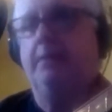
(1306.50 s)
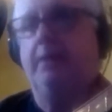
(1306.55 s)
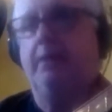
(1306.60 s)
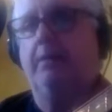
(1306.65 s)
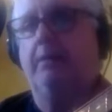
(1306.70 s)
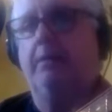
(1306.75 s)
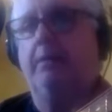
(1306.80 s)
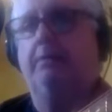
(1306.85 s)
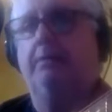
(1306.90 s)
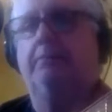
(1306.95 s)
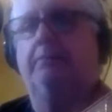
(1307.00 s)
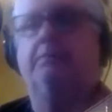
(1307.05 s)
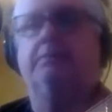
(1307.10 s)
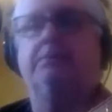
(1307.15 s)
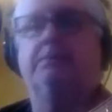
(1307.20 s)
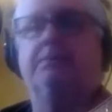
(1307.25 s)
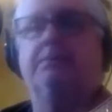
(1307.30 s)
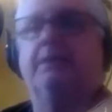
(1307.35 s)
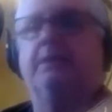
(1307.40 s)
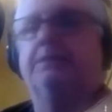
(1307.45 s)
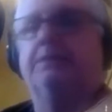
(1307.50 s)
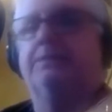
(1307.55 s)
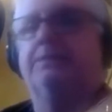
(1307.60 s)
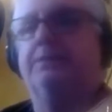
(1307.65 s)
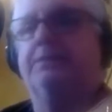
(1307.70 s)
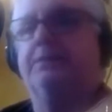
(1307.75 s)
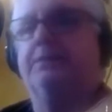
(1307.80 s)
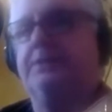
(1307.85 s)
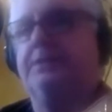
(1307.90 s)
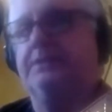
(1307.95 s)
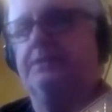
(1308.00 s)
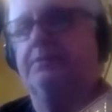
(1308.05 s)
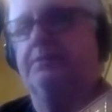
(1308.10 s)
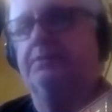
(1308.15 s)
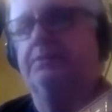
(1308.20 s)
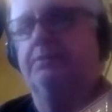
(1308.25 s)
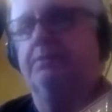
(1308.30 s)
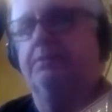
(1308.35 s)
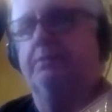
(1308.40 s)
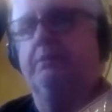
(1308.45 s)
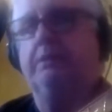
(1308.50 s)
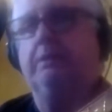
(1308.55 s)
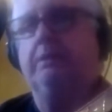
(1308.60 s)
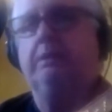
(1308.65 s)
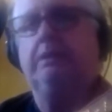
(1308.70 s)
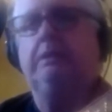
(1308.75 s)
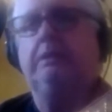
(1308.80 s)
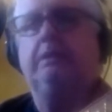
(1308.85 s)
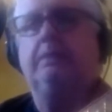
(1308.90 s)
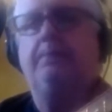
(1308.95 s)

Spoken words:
in America, the Centers for Disease Control,